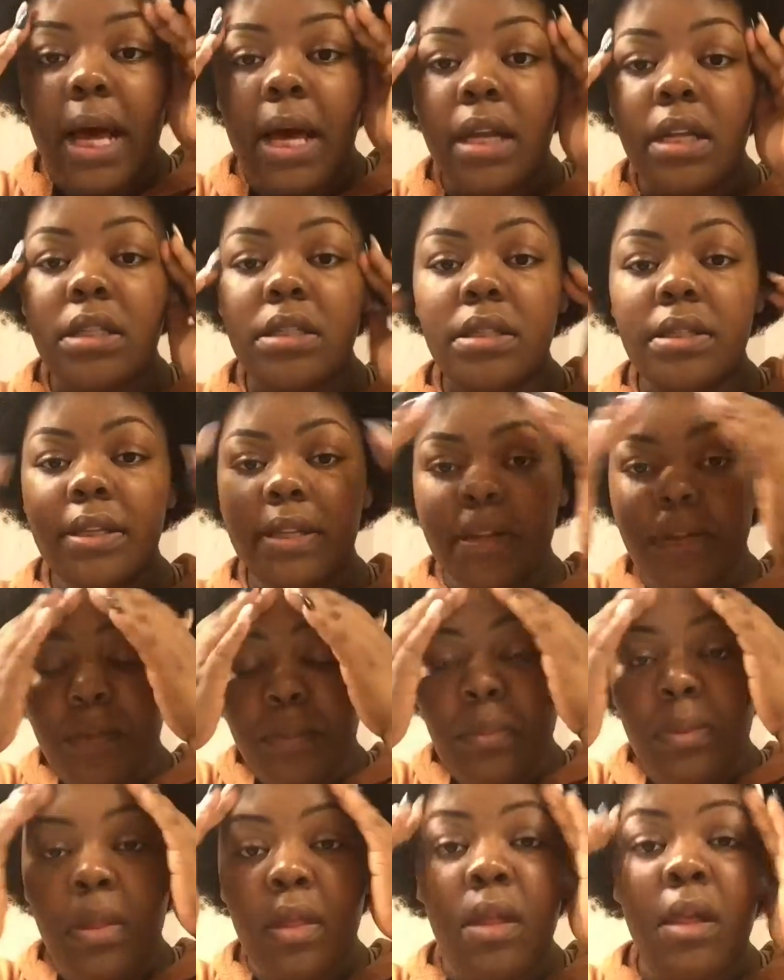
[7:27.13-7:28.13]
honestly,
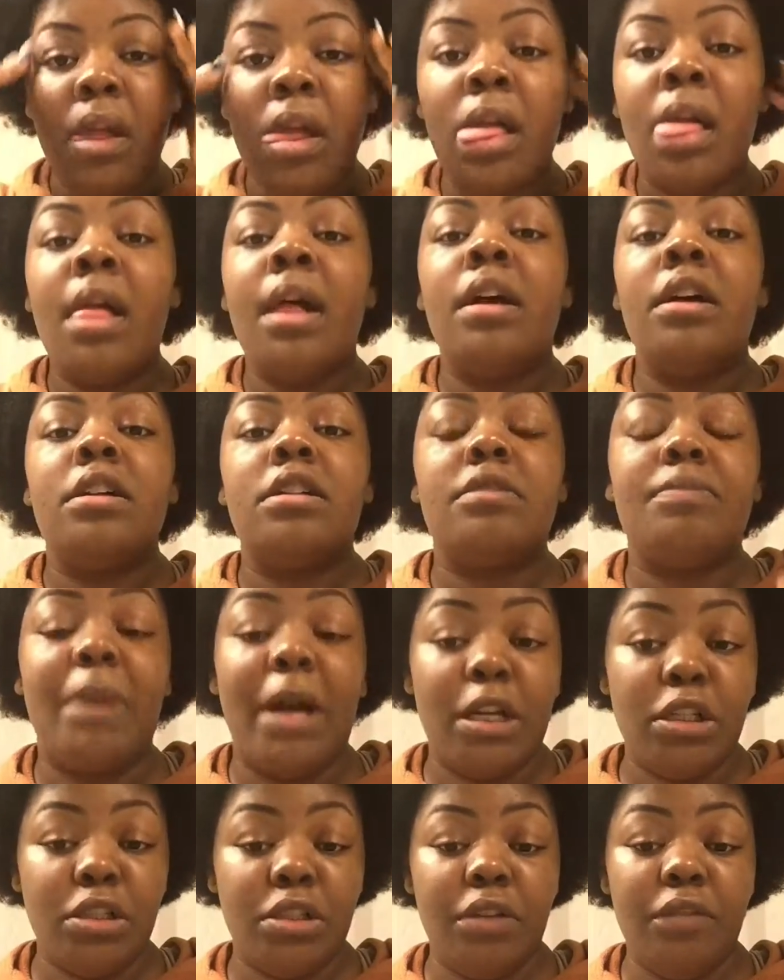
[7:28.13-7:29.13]

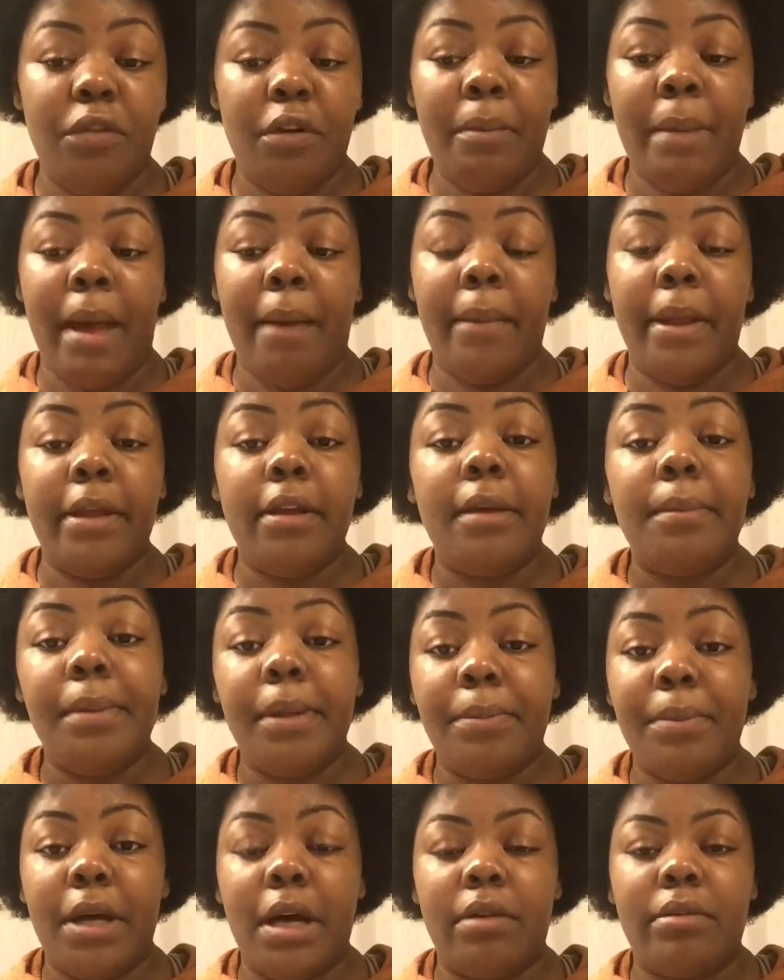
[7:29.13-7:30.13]
especially for my makeup
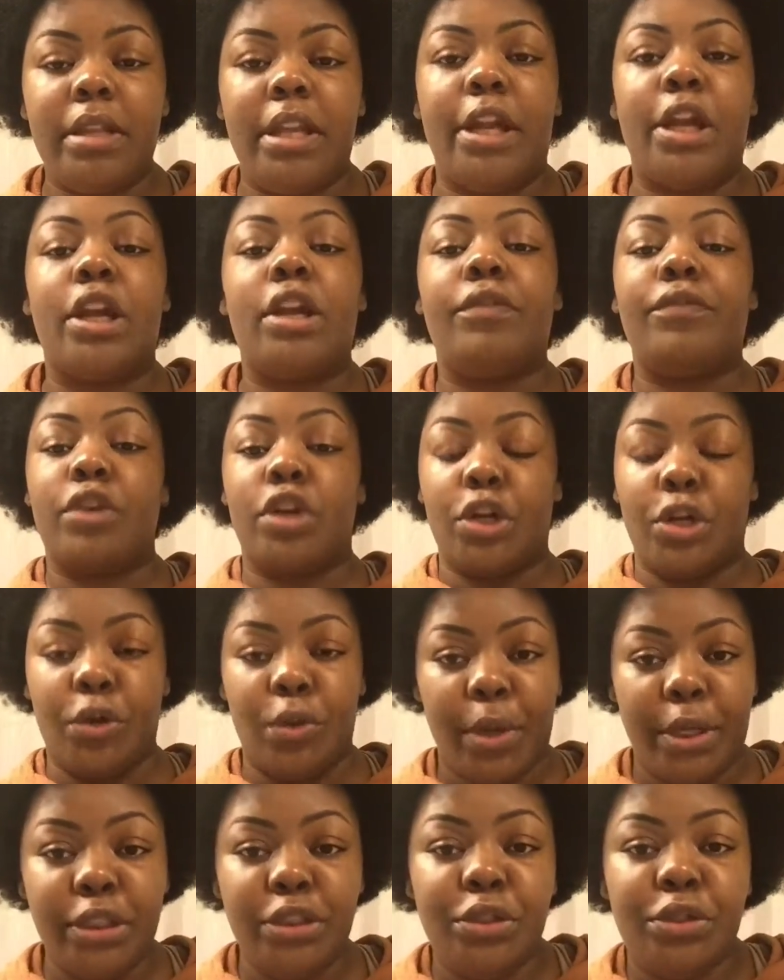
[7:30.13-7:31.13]
people out there, if you're
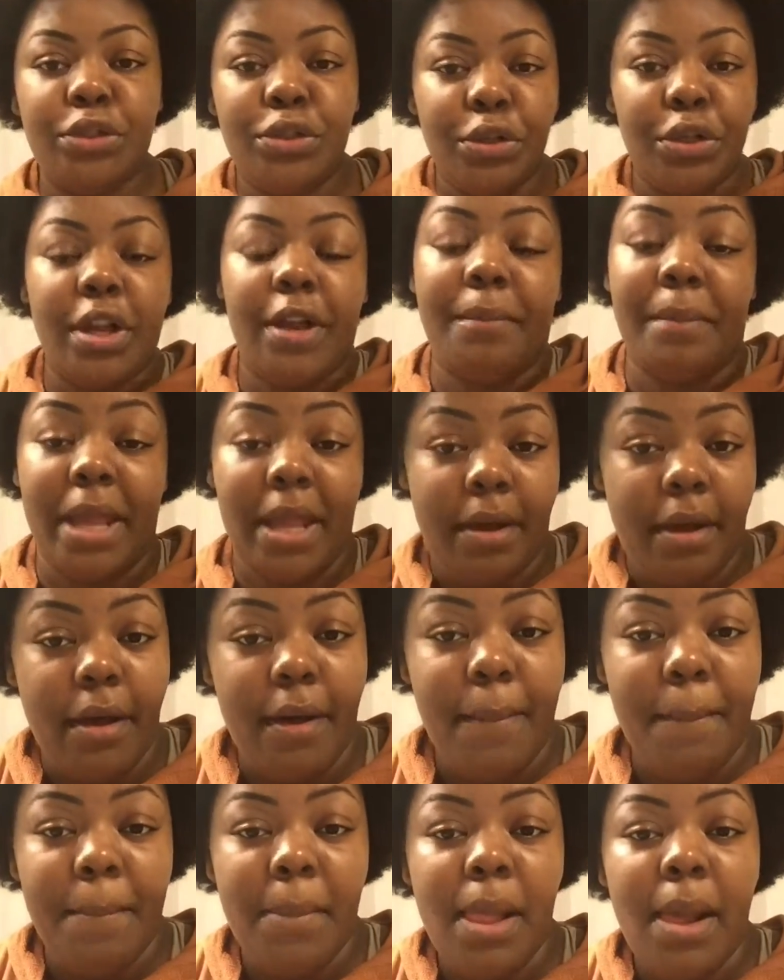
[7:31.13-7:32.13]
going to do your
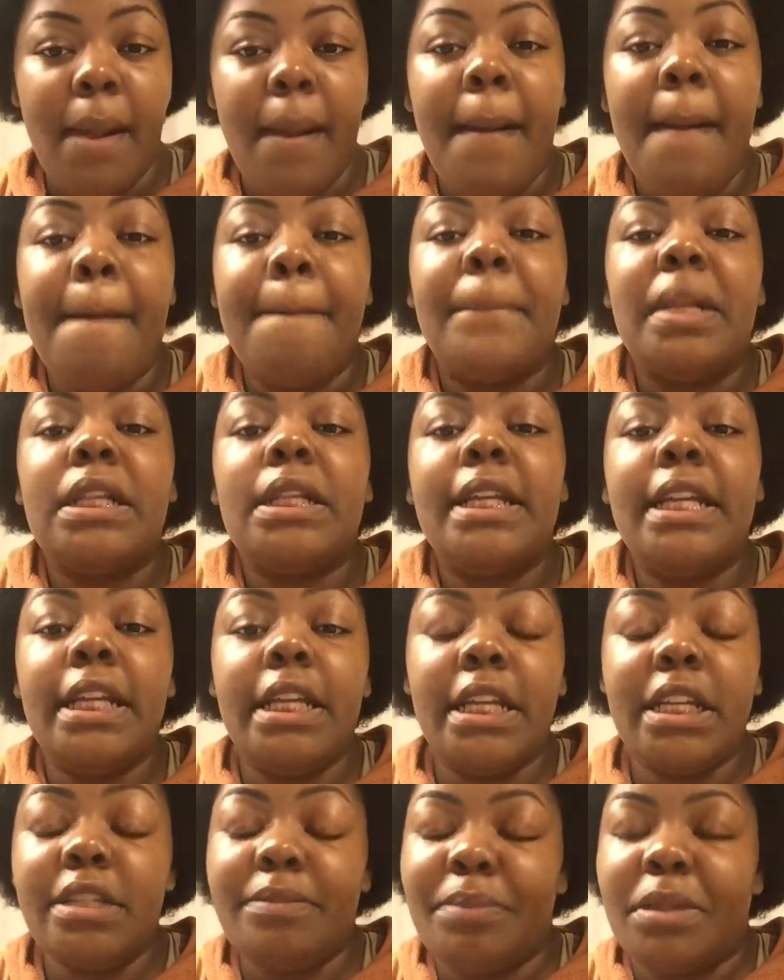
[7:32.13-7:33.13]
makeup,
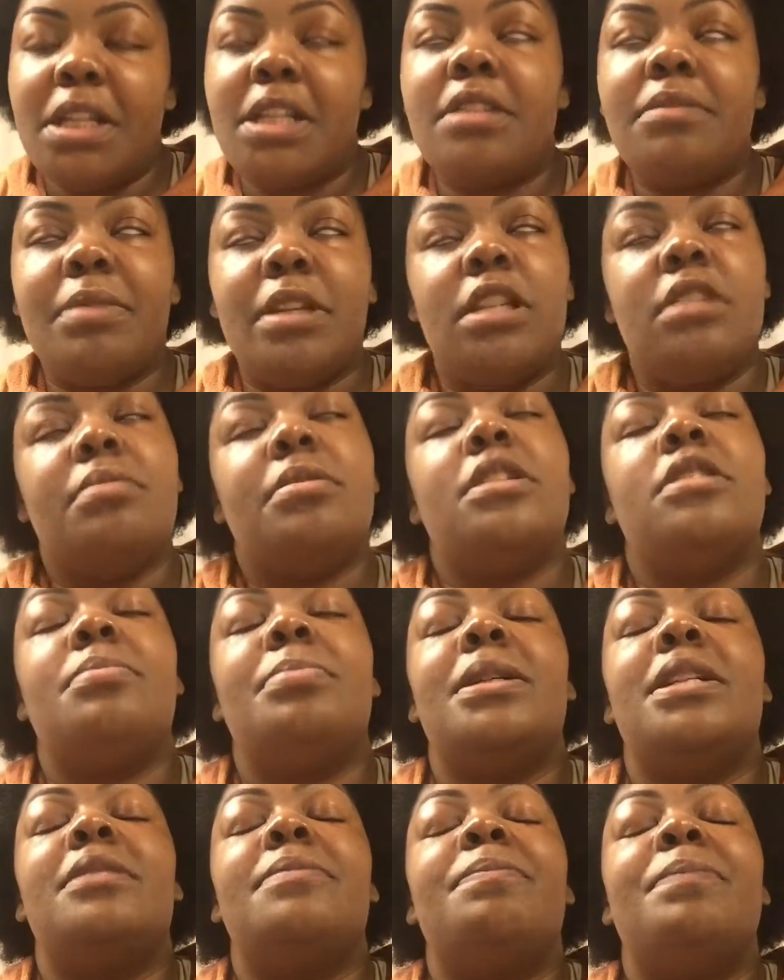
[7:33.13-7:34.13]
please, please, please, please,
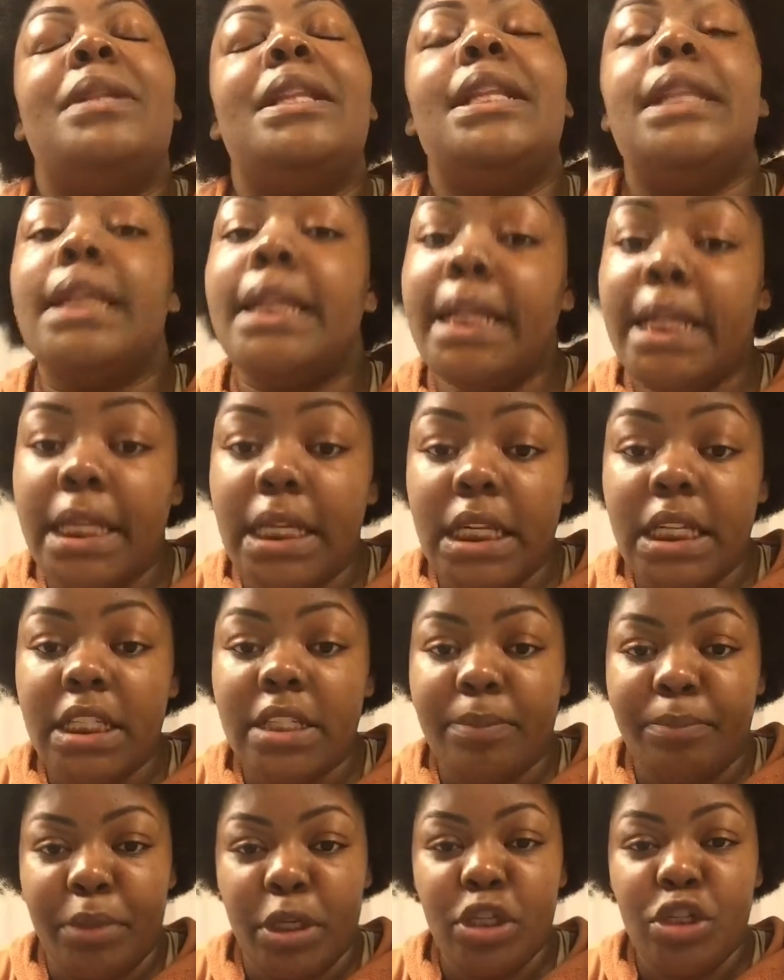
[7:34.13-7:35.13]
please,
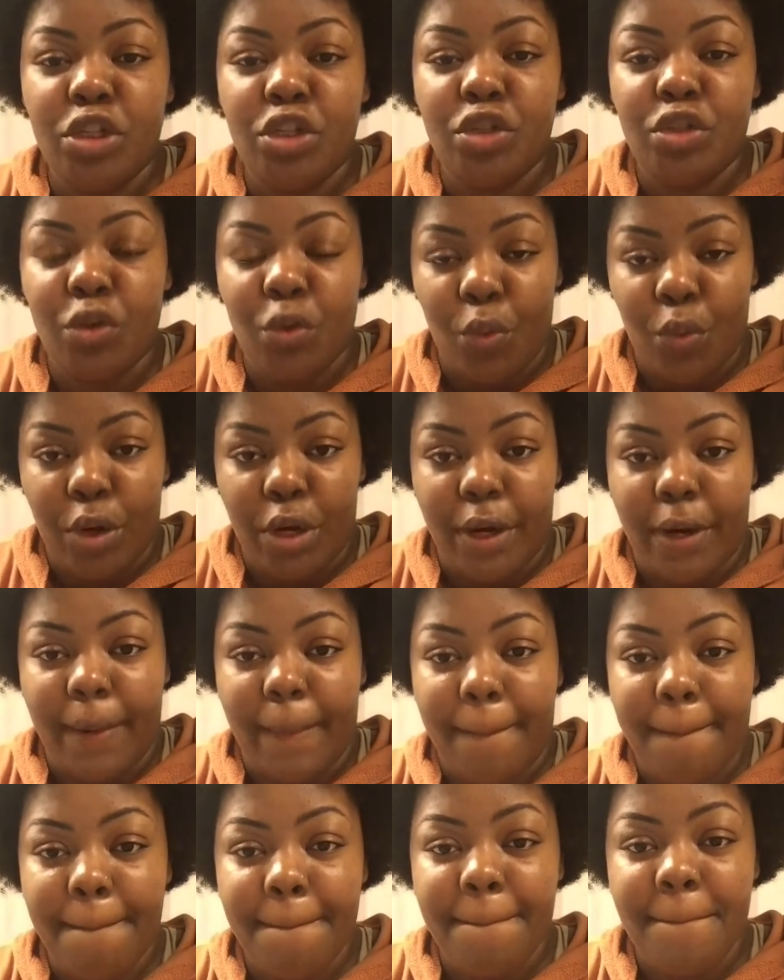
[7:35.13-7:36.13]
please be sure